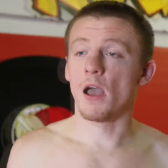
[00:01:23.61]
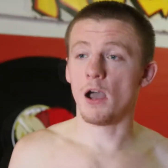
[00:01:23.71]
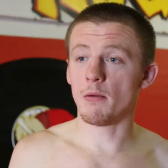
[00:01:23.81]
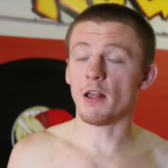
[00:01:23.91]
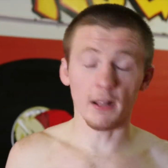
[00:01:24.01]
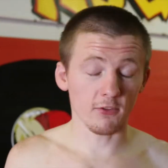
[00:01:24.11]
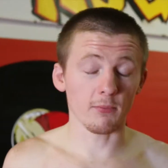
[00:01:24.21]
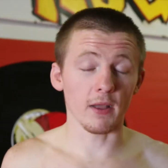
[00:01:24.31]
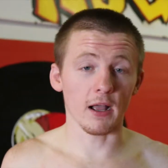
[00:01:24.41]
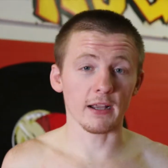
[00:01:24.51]

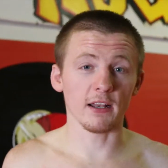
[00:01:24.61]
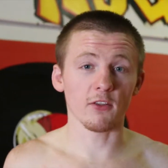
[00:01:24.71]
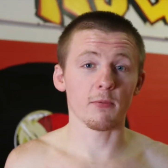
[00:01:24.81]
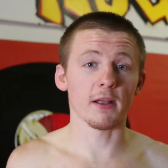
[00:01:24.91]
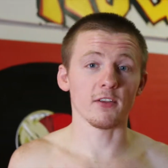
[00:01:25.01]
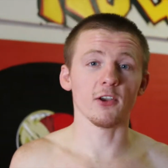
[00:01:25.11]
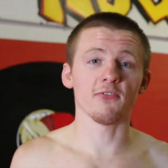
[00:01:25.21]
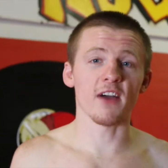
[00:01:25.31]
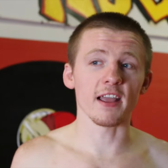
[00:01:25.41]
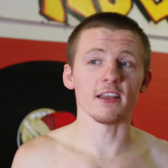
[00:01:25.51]
I can expect a
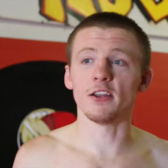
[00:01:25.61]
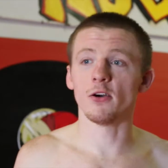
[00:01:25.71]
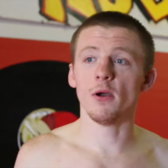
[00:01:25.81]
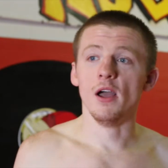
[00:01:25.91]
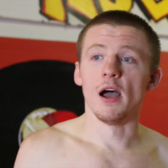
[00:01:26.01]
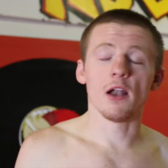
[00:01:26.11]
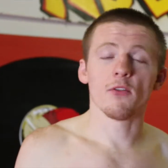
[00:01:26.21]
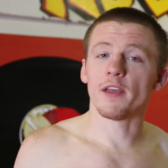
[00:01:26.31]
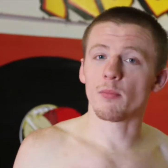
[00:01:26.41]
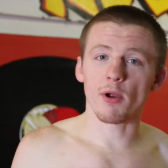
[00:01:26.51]
good fight. You know, I
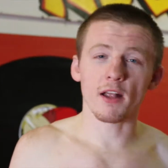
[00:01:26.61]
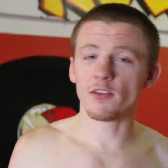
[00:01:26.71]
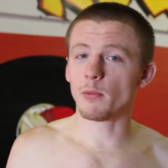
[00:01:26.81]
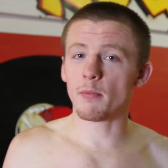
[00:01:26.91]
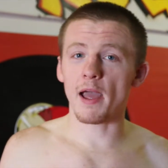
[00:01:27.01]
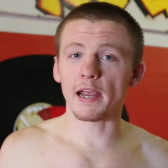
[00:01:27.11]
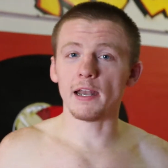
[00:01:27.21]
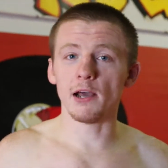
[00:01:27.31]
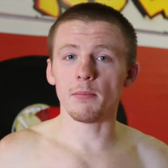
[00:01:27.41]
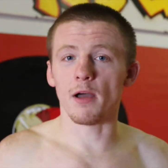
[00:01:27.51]
don't think Brad's going to be backing up.